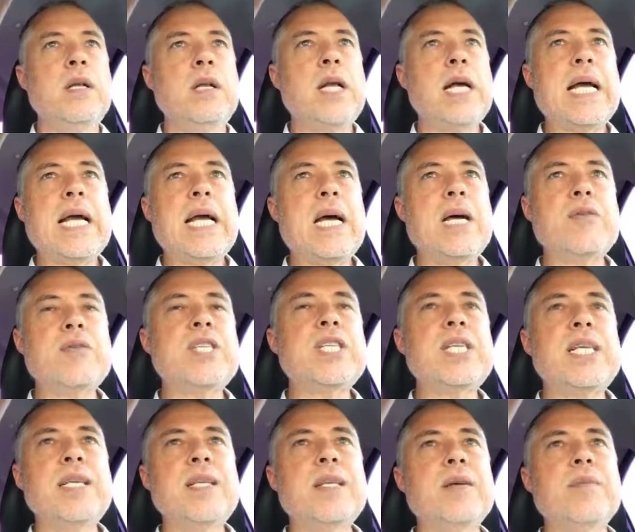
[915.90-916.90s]
Like, I would
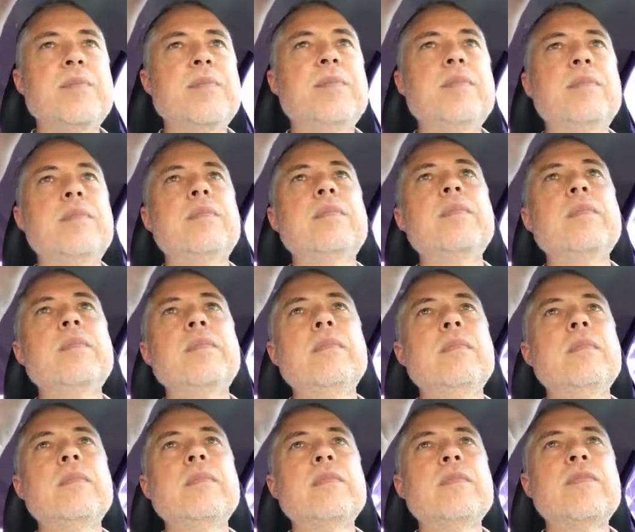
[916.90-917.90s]
see
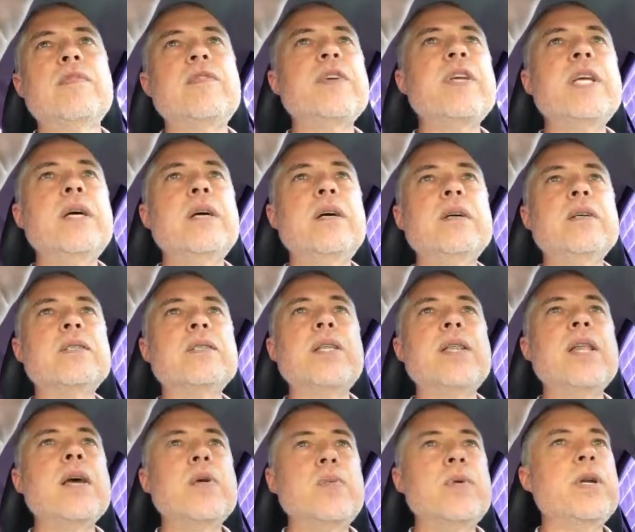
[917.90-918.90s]
them for years
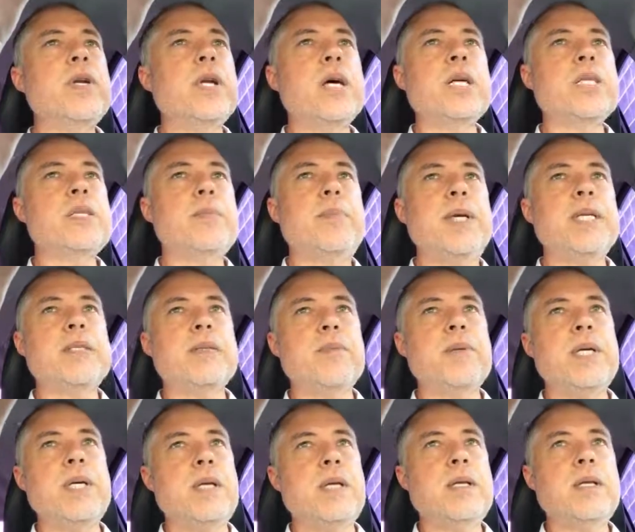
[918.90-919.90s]
and they would not speak to
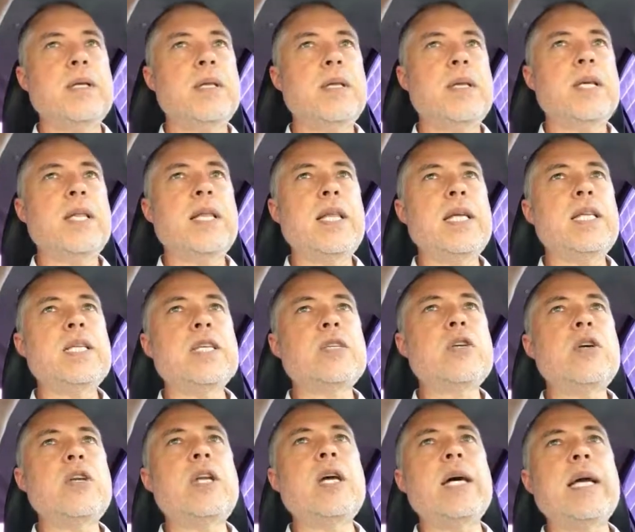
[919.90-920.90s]
me. They
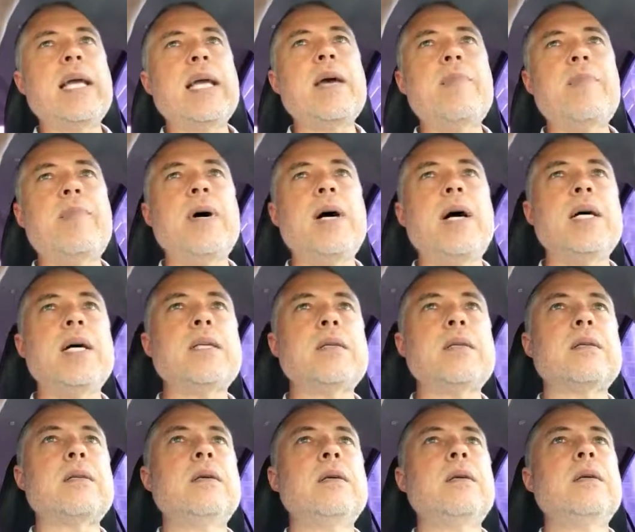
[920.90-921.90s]
just could not get
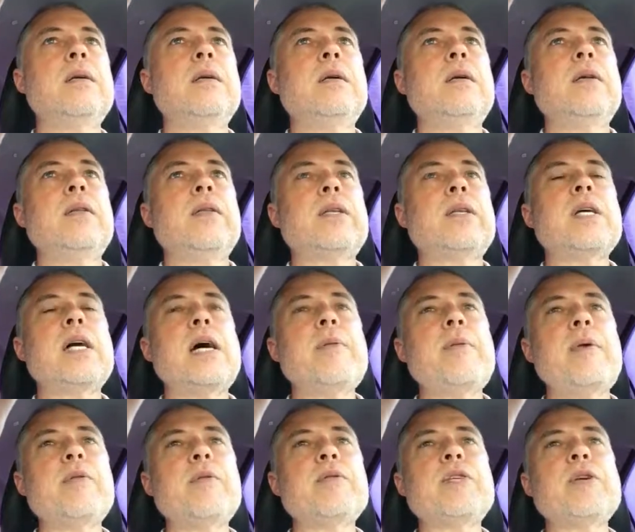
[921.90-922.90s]
past the time
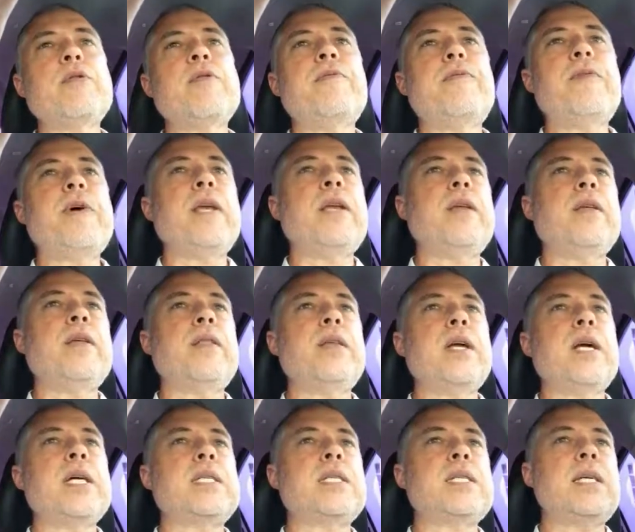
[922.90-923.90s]
they were so offended that
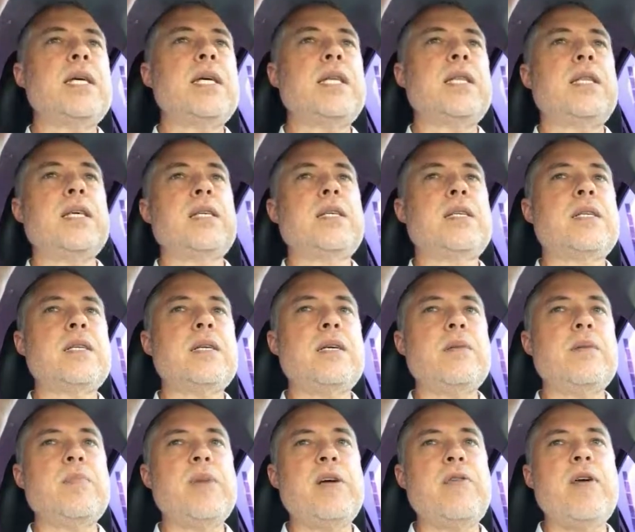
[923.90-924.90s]
I said
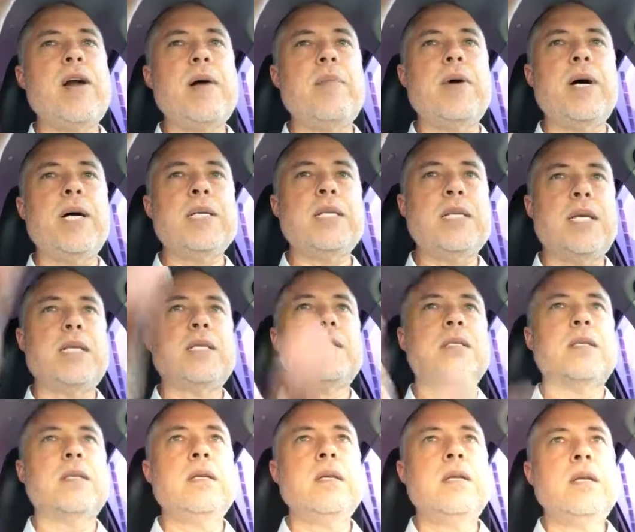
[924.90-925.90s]
that my rabbi
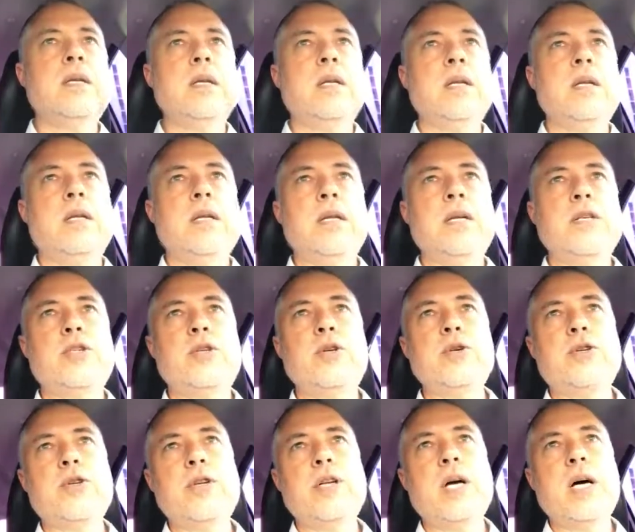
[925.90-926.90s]
says a Jew
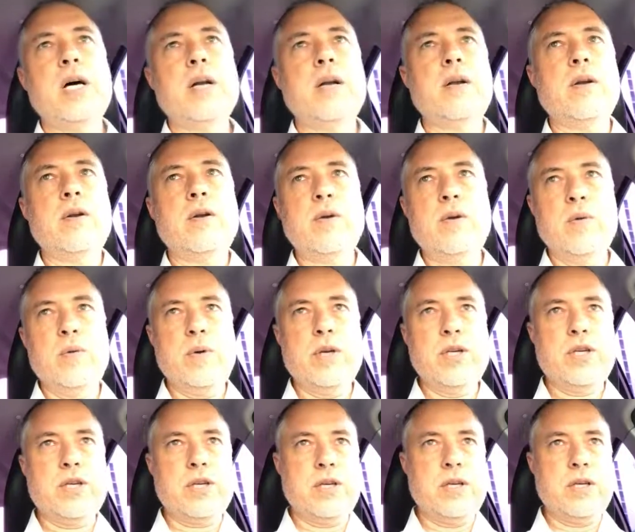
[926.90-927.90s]
should not
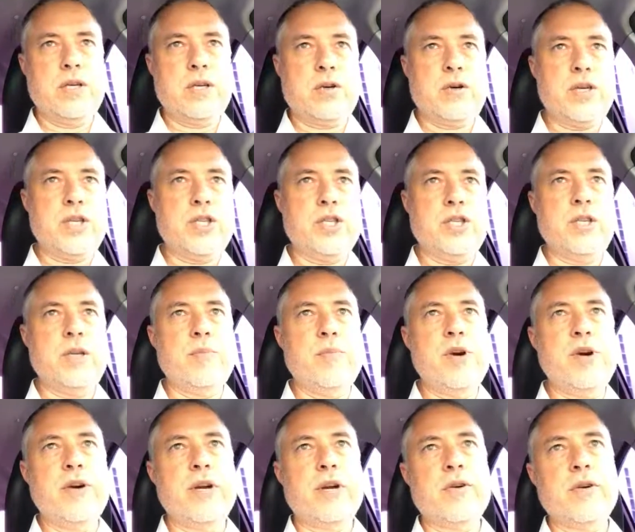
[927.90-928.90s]
wish a Christian a
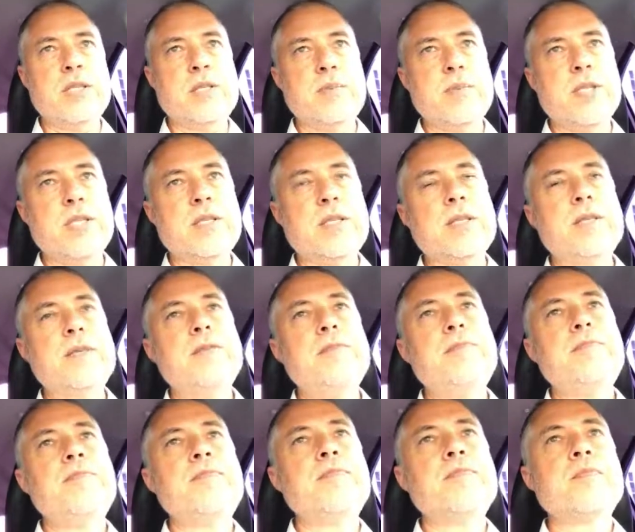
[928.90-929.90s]
Merry Christmas,
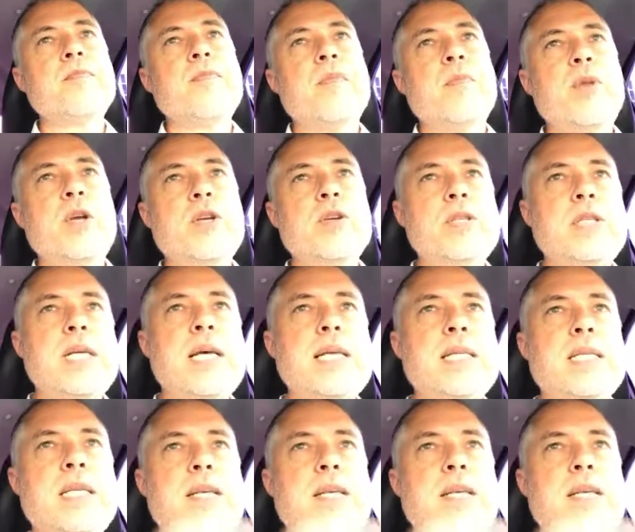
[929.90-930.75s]
because that's